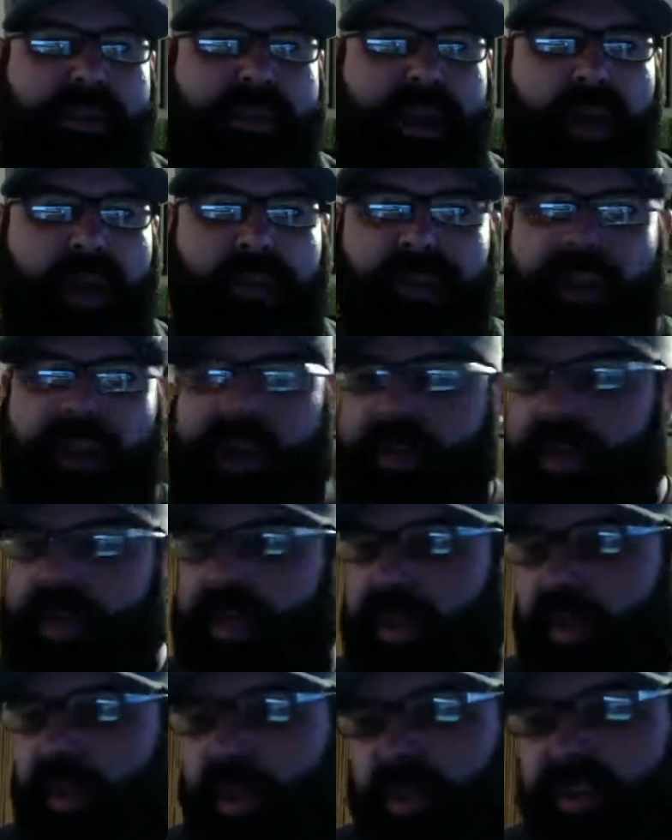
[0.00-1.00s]
I'll put them on
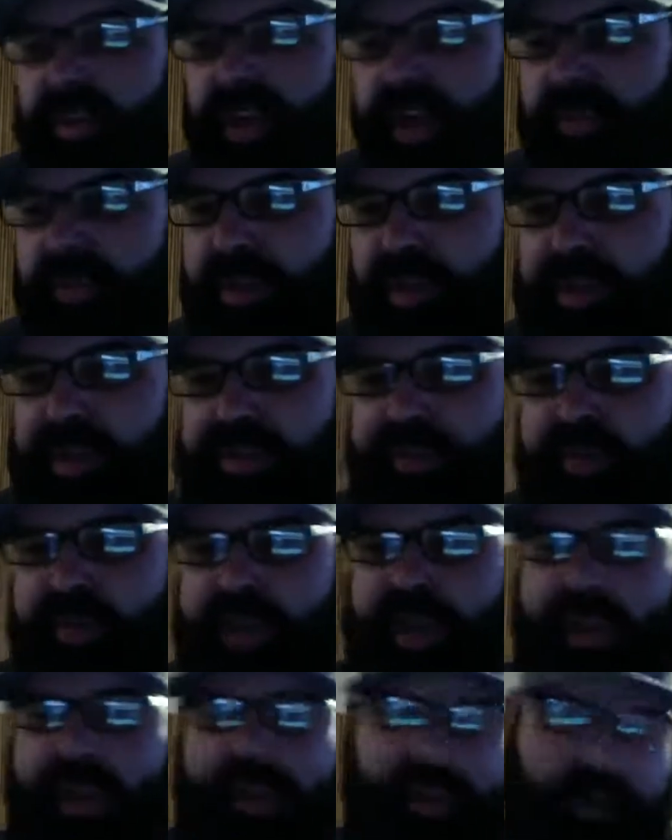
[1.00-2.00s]
the old Dharmalars
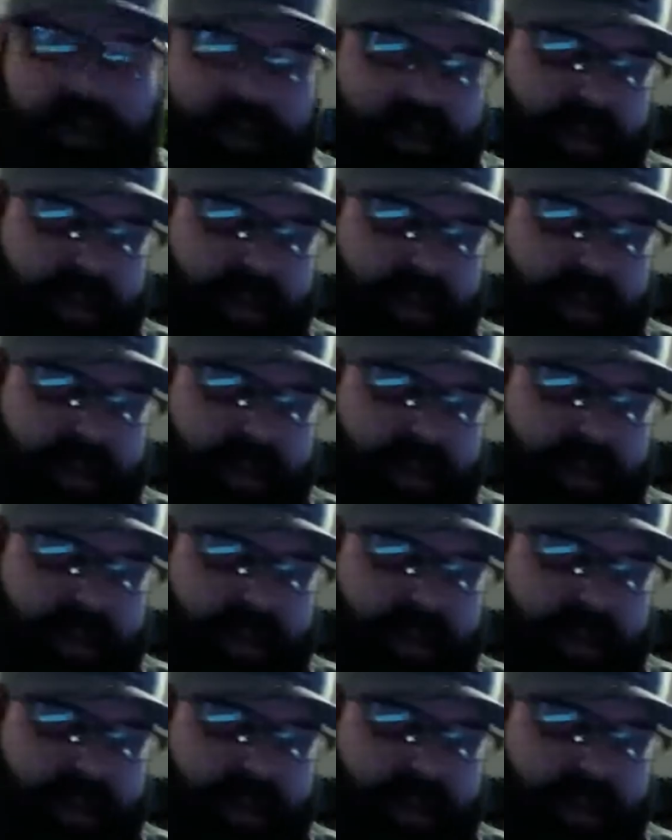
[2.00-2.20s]
feed